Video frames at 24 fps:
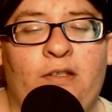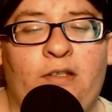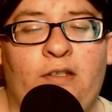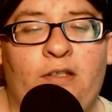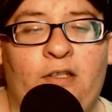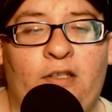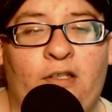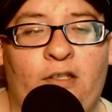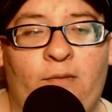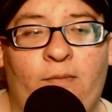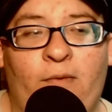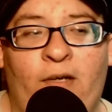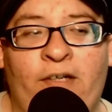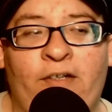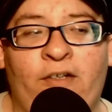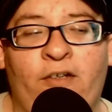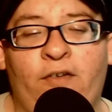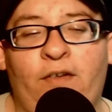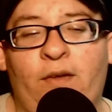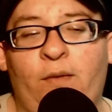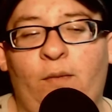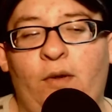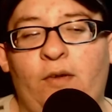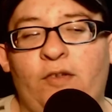Um, I
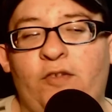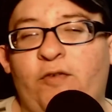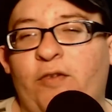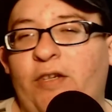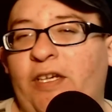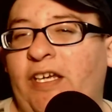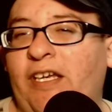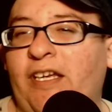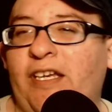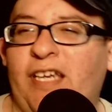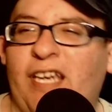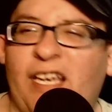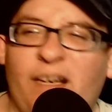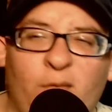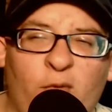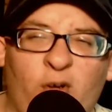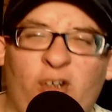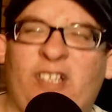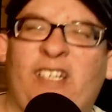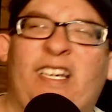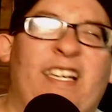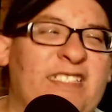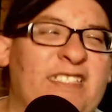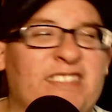know that once we can get
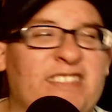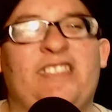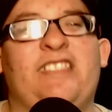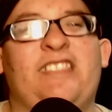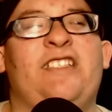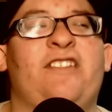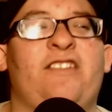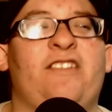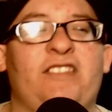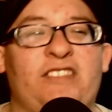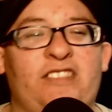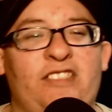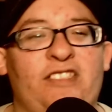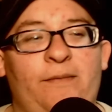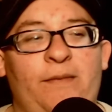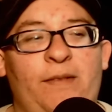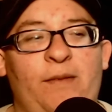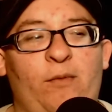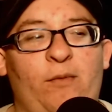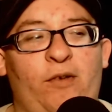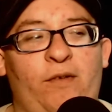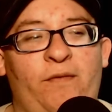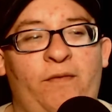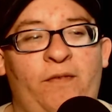more guests in here, it's gonna
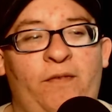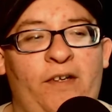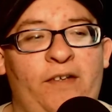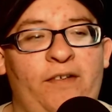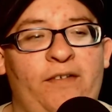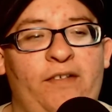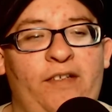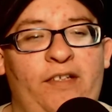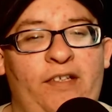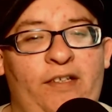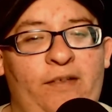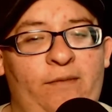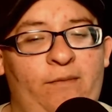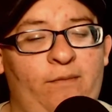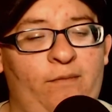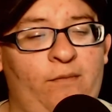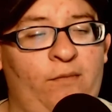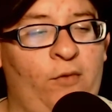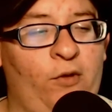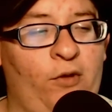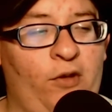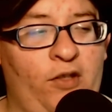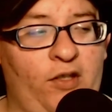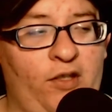be more fun and
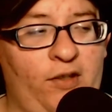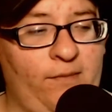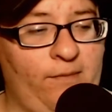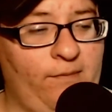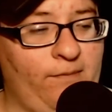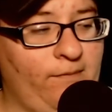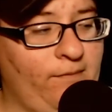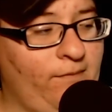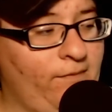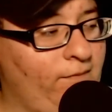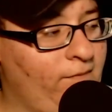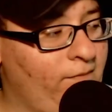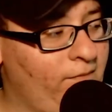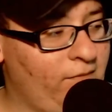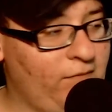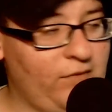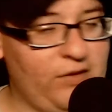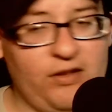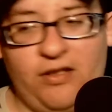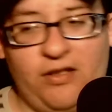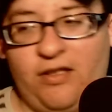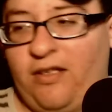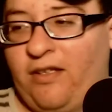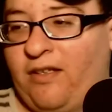more um,
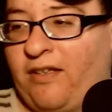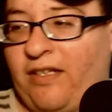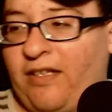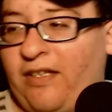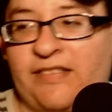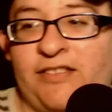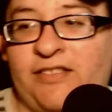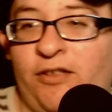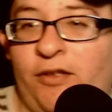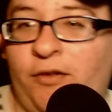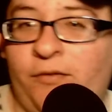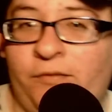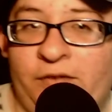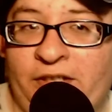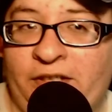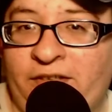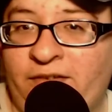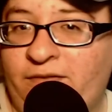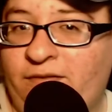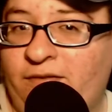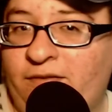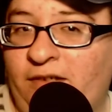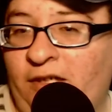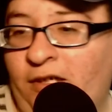less
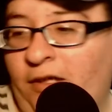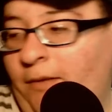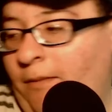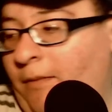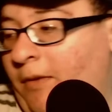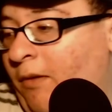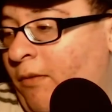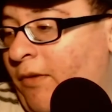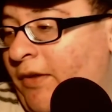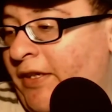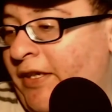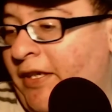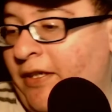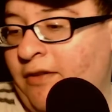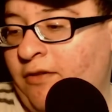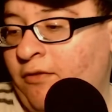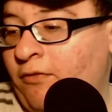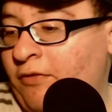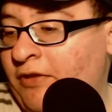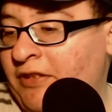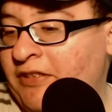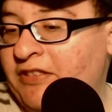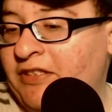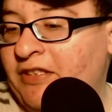lonely. Um, I want to get
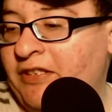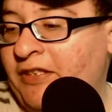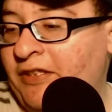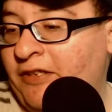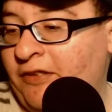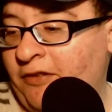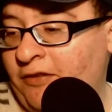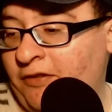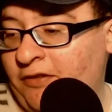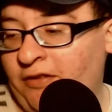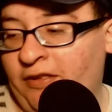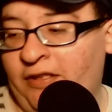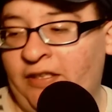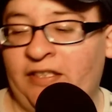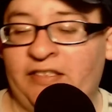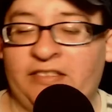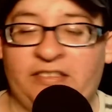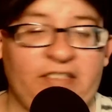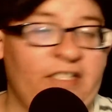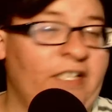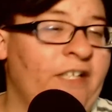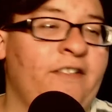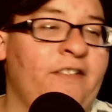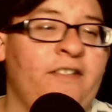Luis in here, like I
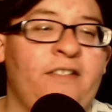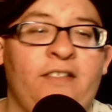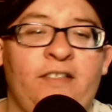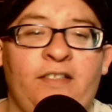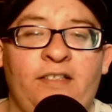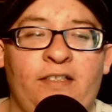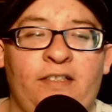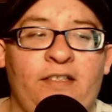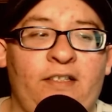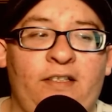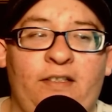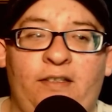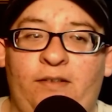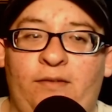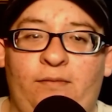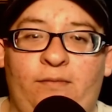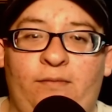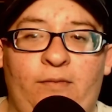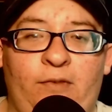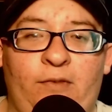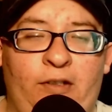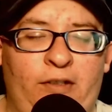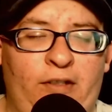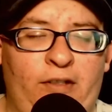said,
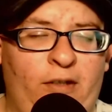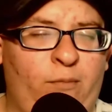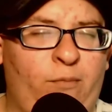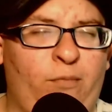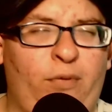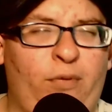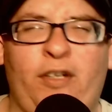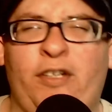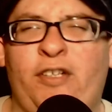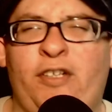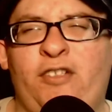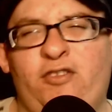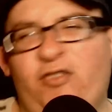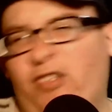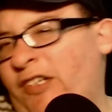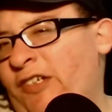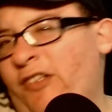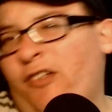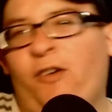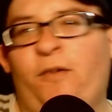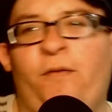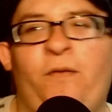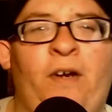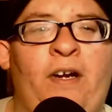and I'll probably try
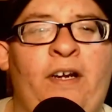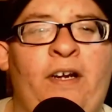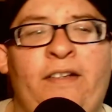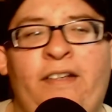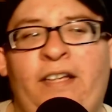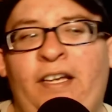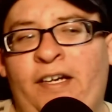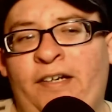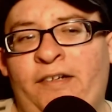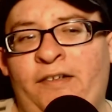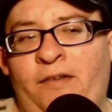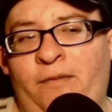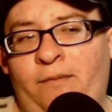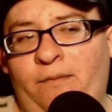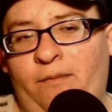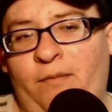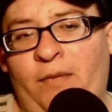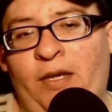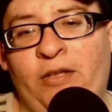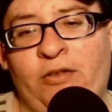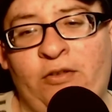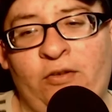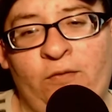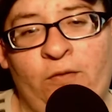to go find that uh,
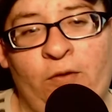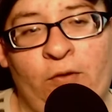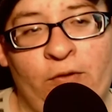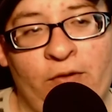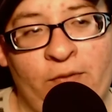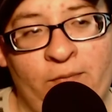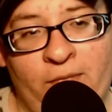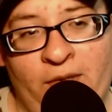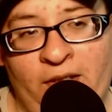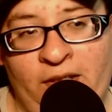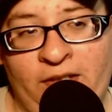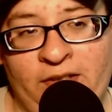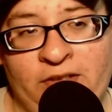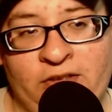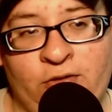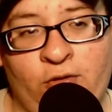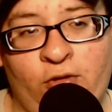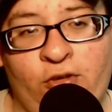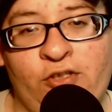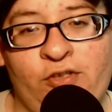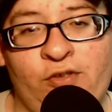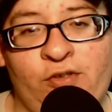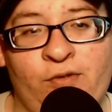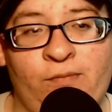microphone in my
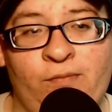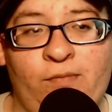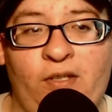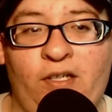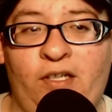storage room.